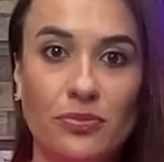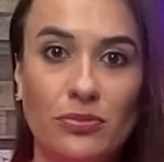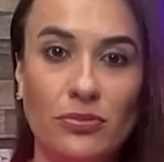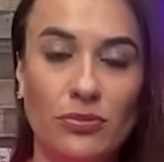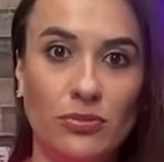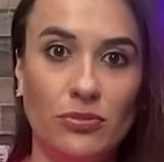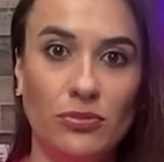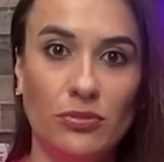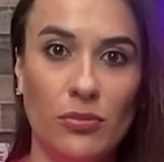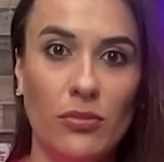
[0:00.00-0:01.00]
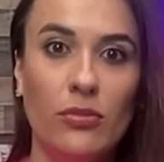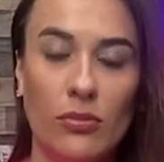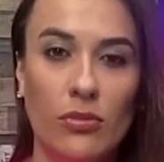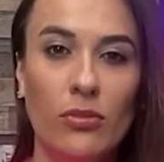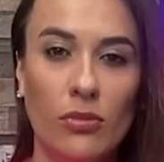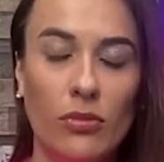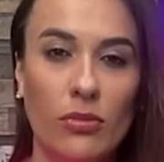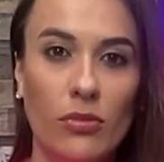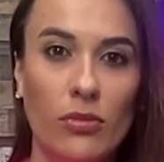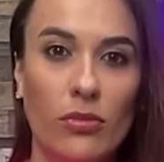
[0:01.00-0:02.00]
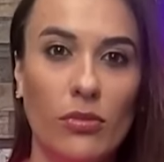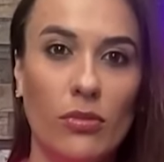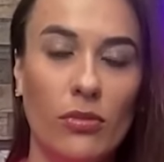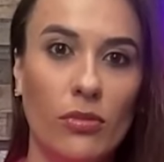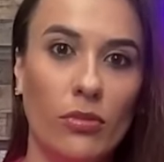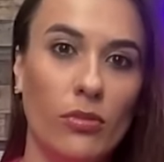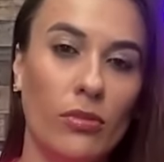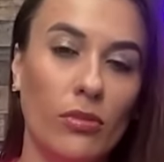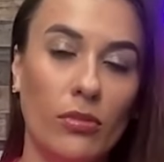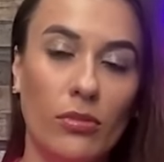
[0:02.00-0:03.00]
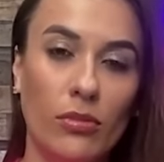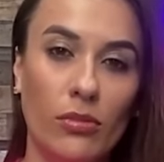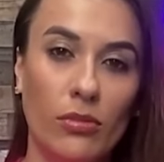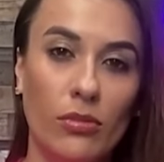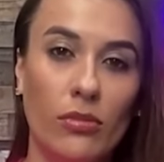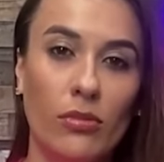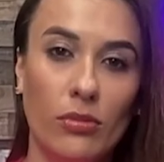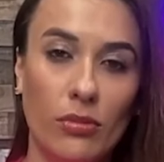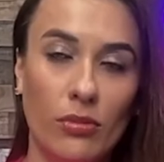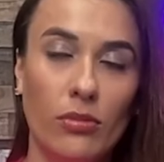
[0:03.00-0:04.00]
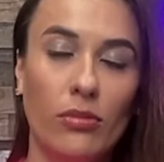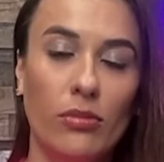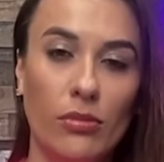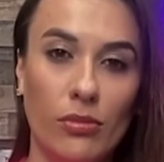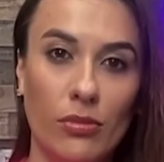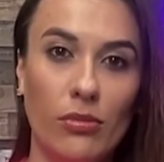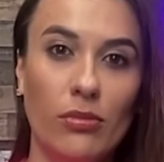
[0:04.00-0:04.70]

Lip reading: (silent)